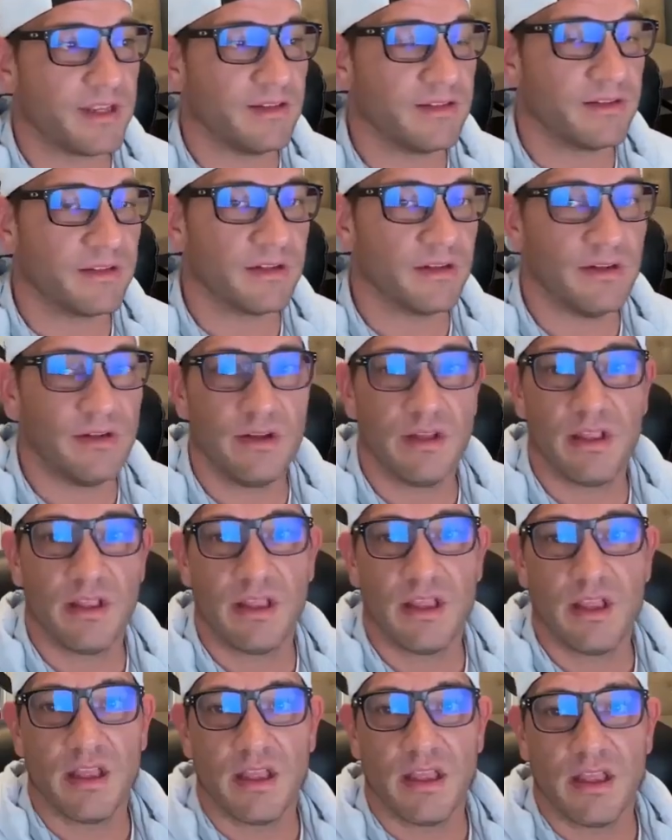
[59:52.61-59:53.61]
So
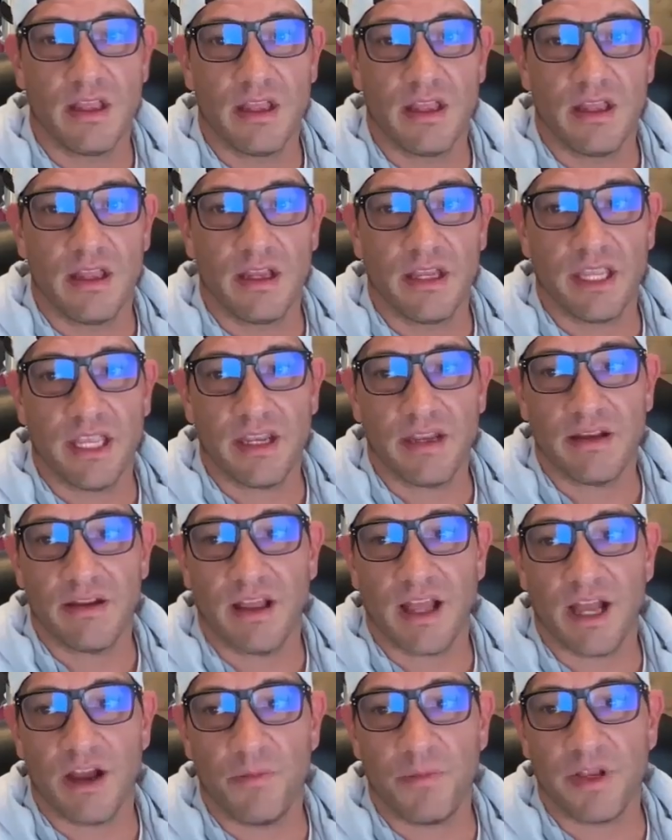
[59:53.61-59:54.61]
again,
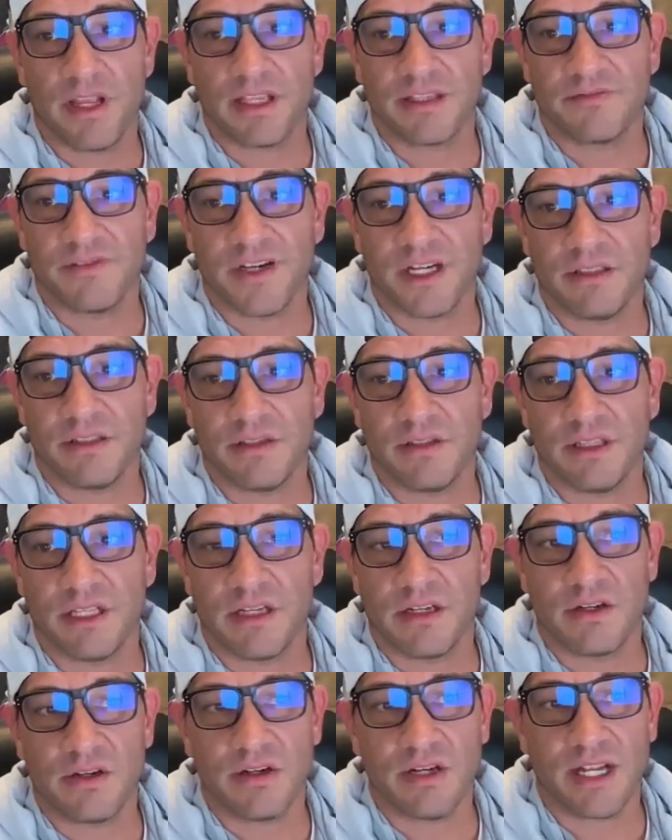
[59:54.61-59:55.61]
I hope you guys follow
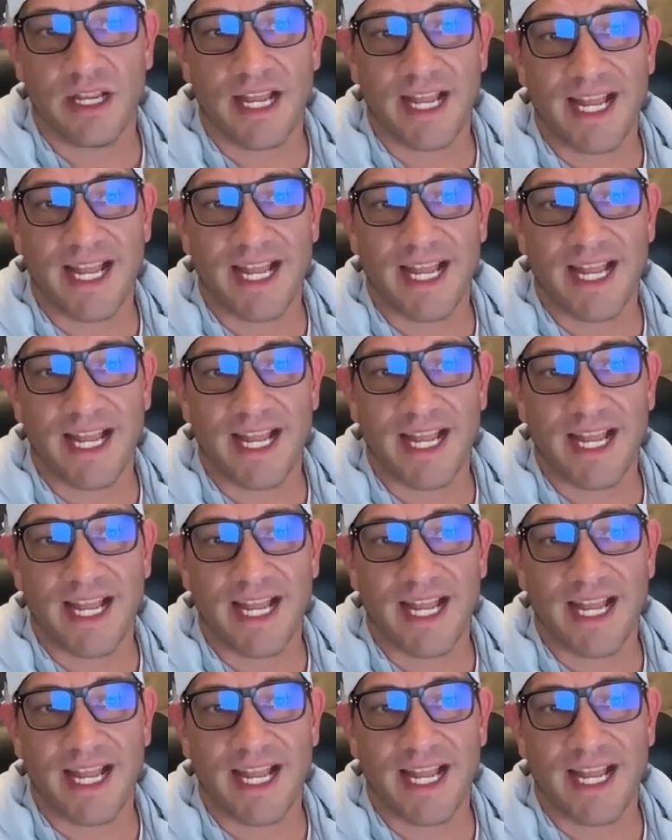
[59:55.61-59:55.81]
along.